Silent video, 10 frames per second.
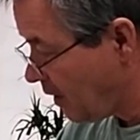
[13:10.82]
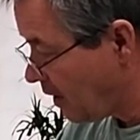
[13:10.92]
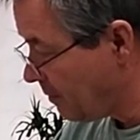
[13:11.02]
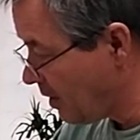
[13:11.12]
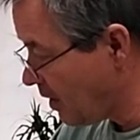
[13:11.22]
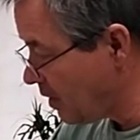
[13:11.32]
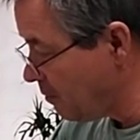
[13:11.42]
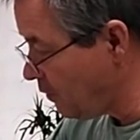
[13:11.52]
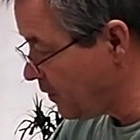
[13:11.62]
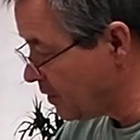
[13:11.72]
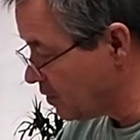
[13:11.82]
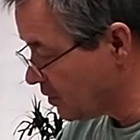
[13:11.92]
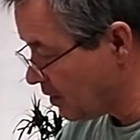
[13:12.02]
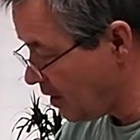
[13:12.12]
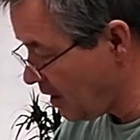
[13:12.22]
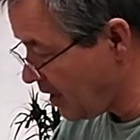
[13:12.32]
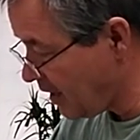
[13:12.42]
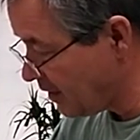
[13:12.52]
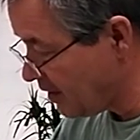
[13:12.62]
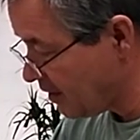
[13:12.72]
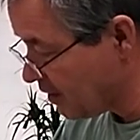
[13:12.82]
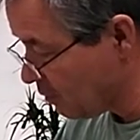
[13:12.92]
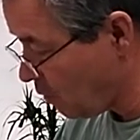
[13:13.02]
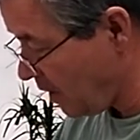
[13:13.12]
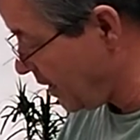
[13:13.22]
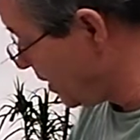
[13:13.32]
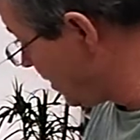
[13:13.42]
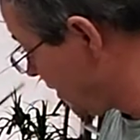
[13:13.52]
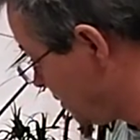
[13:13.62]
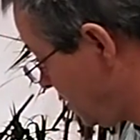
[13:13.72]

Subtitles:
And I'm not going to move into the high tinted white areas,